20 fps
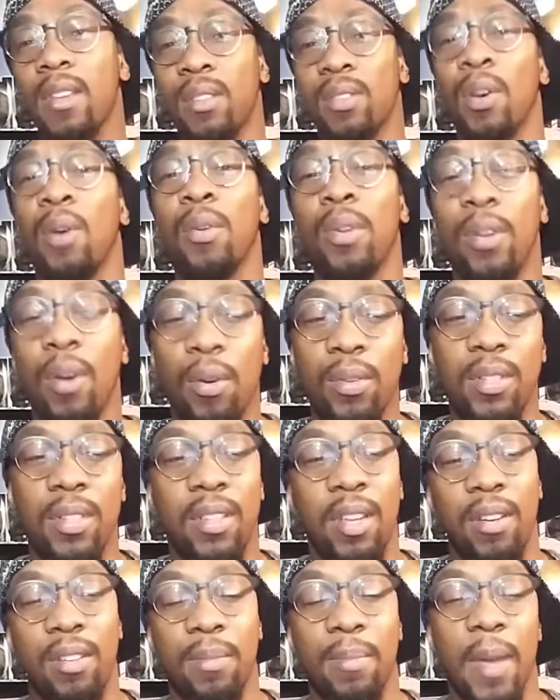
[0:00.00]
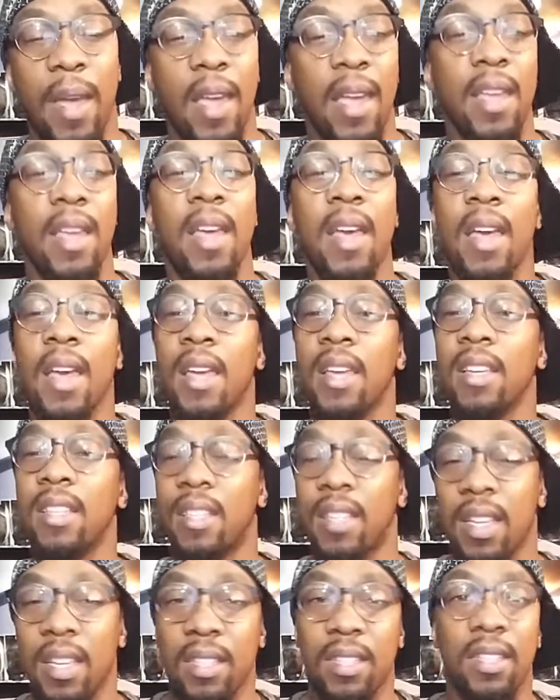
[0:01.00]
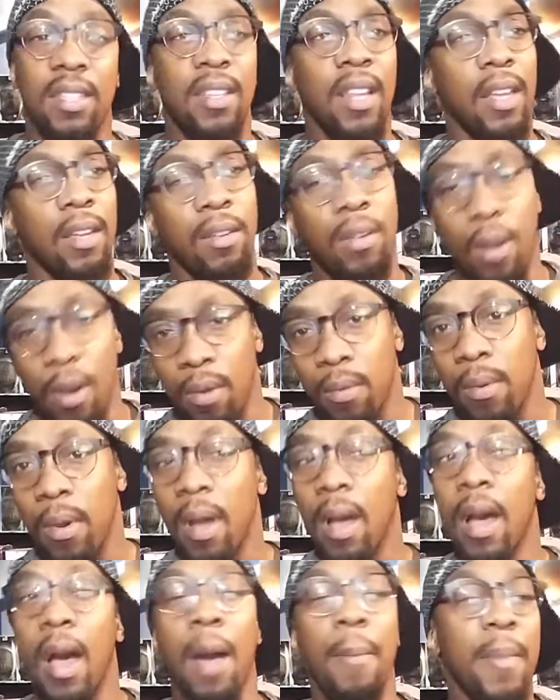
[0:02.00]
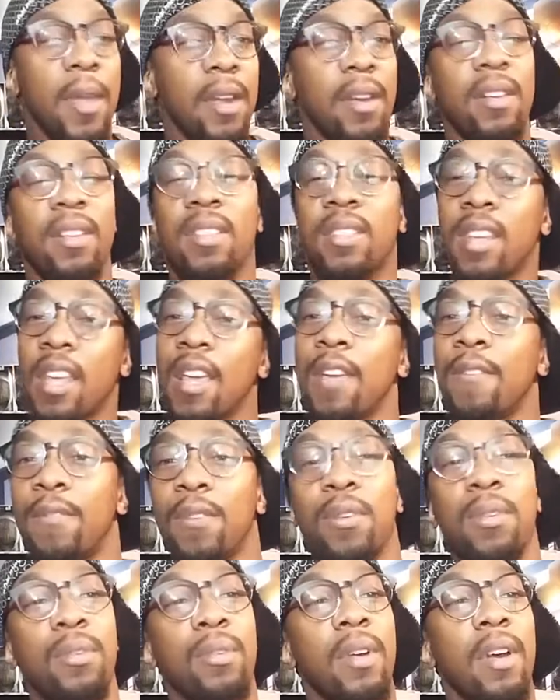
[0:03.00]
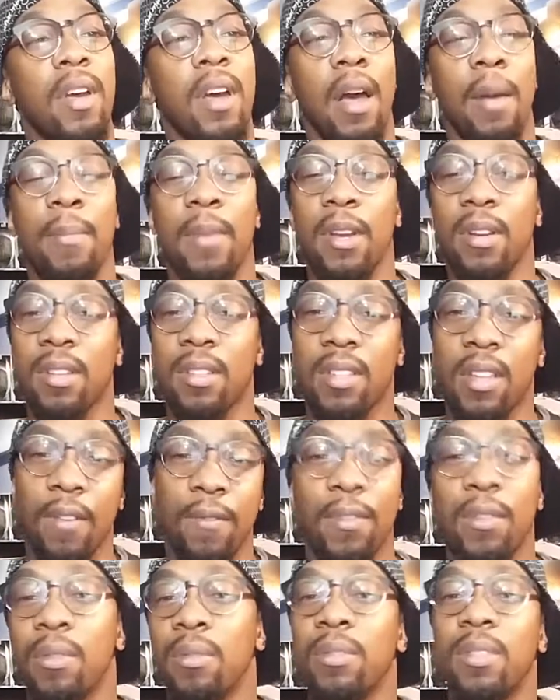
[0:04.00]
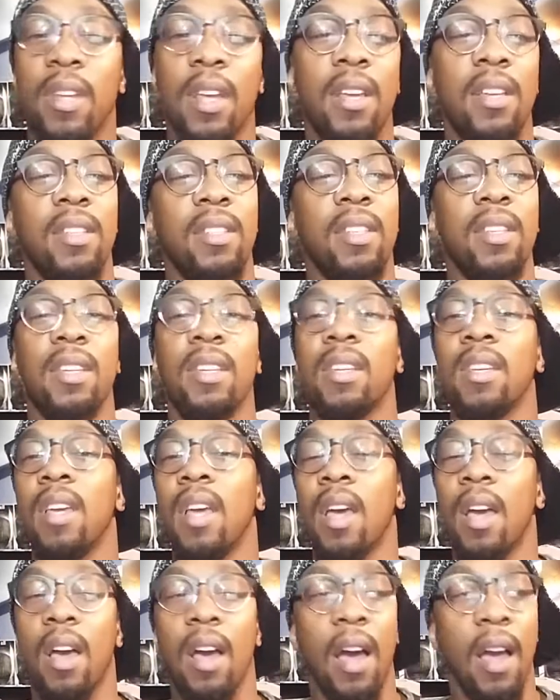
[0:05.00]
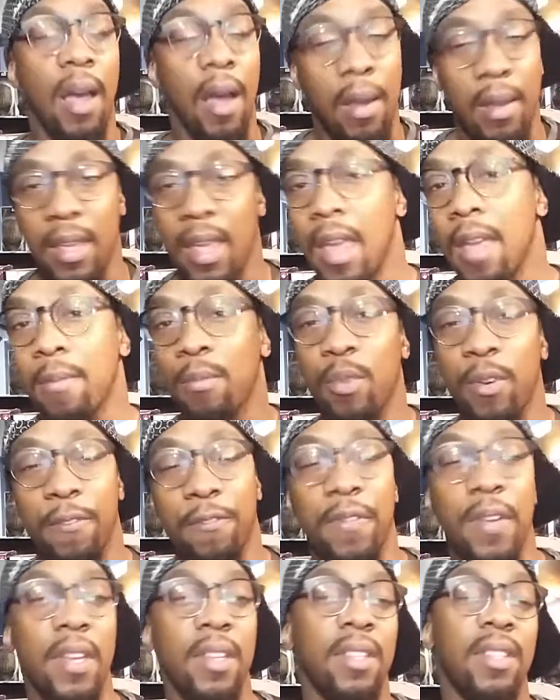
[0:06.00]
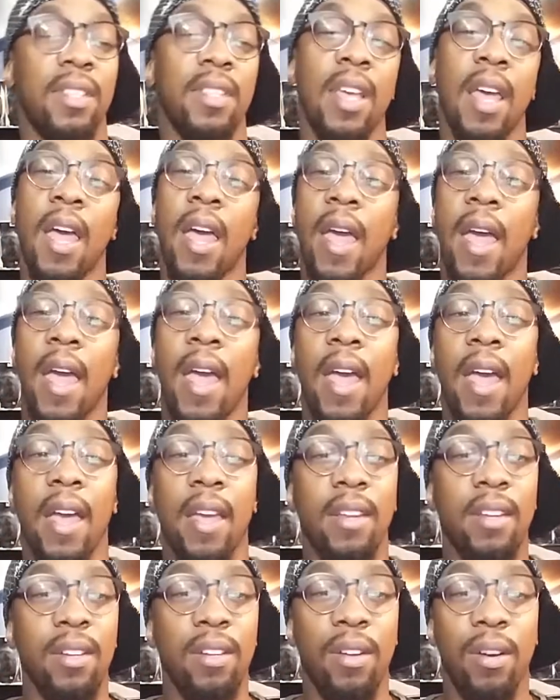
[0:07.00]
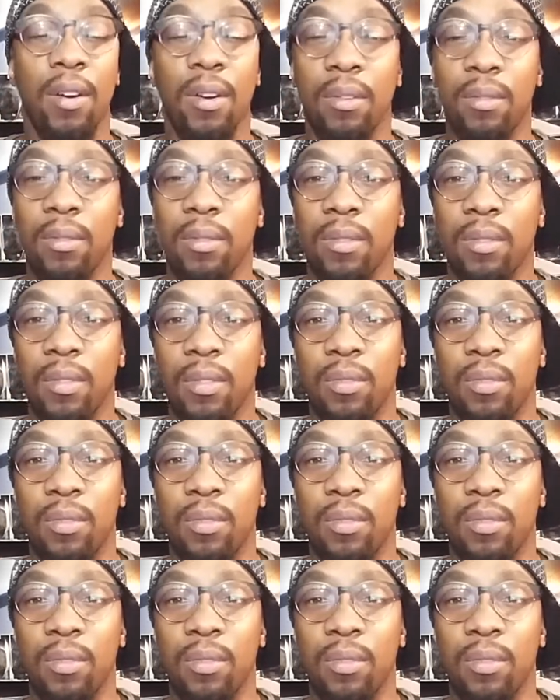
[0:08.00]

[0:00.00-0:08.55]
so he goes and tells May, he says, like, "Yo, I'm here to save you. I'm here to save you, Daisy. I came with Fitz, and, you know,